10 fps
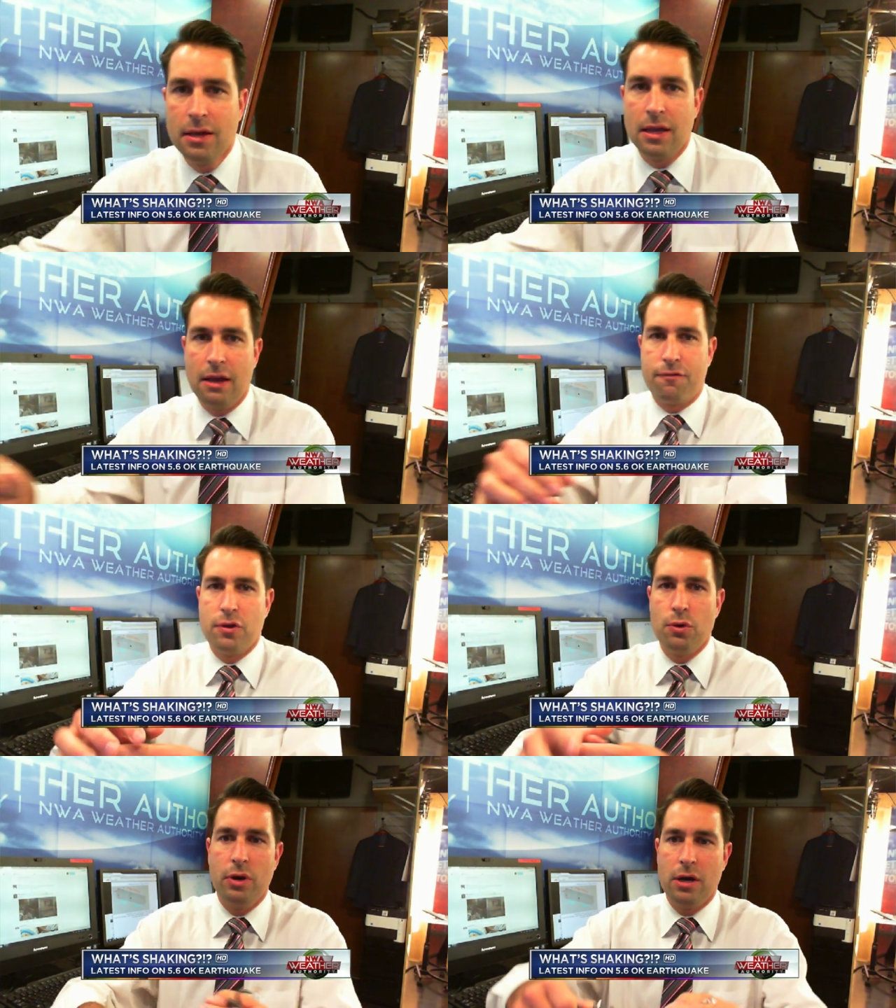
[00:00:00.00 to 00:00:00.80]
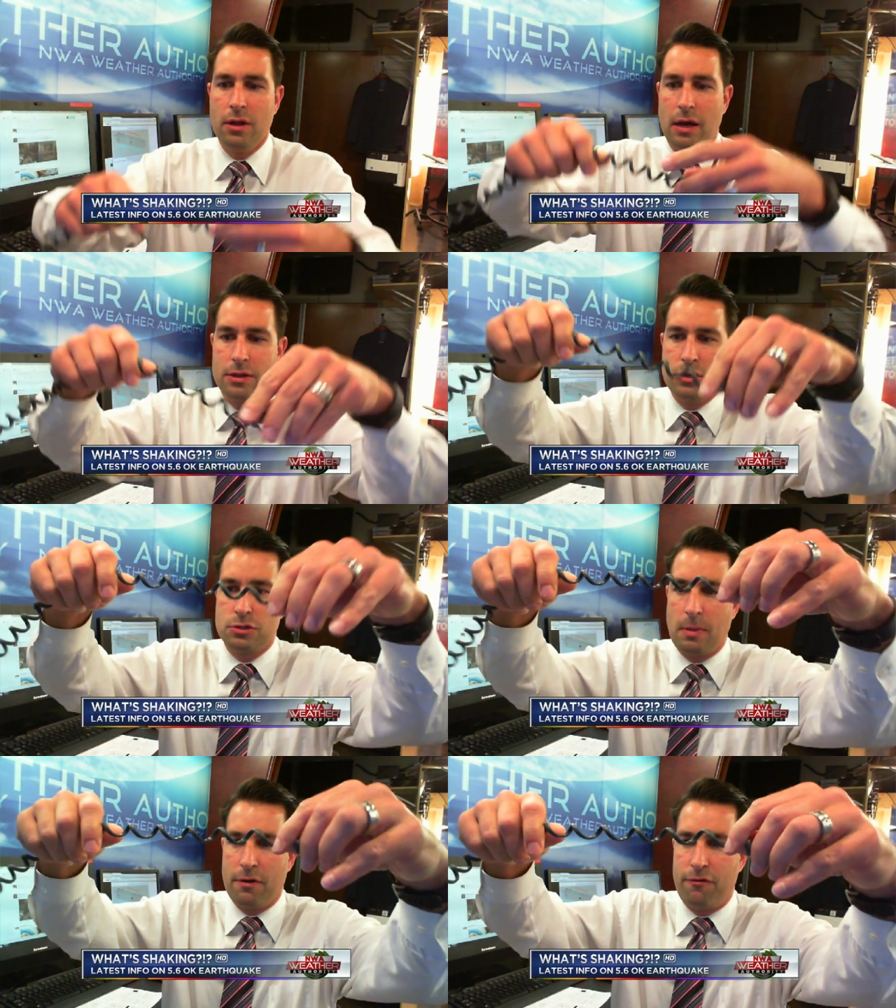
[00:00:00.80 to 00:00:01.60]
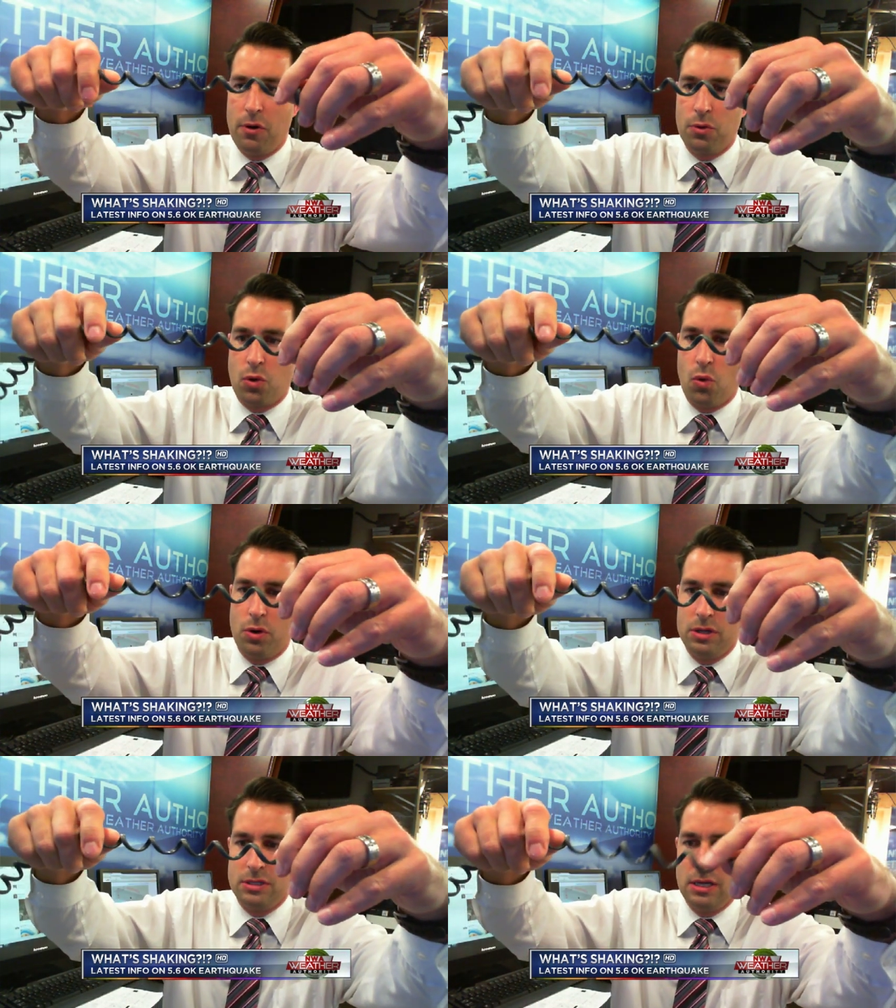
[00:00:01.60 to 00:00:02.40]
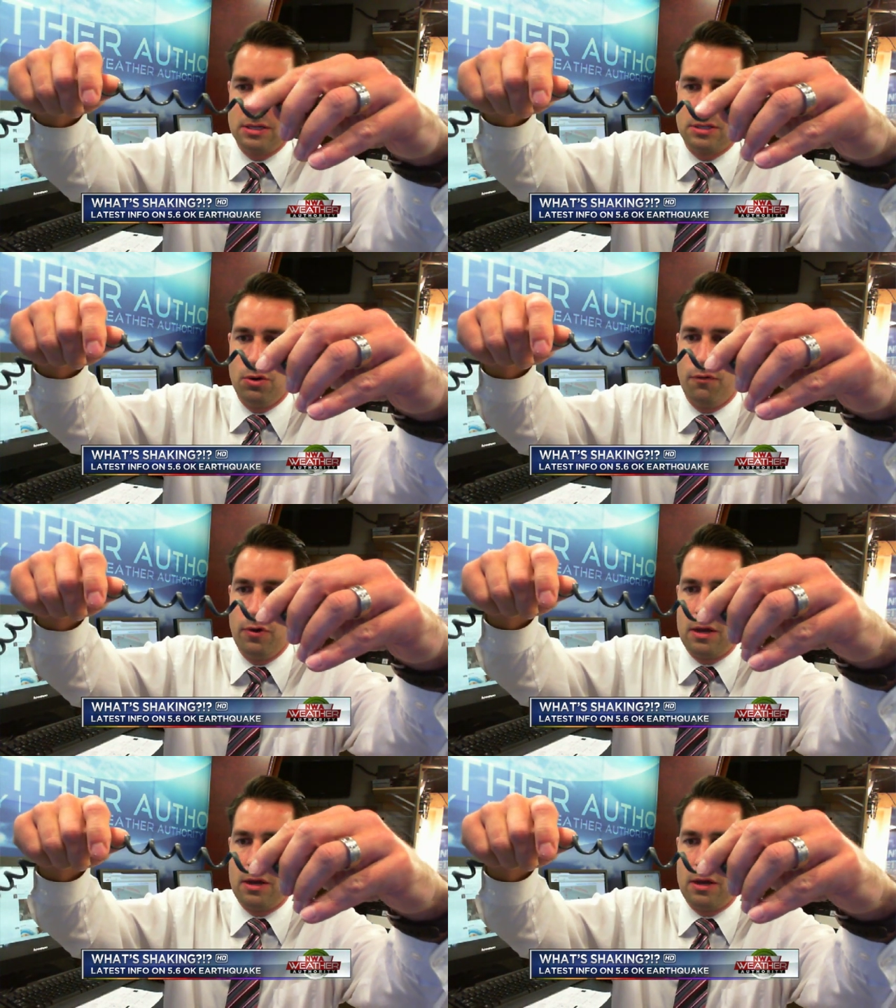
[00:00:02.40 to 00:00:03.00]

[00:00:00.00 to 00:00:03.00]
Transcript: if you will, I'll use my phone cord as this. So if we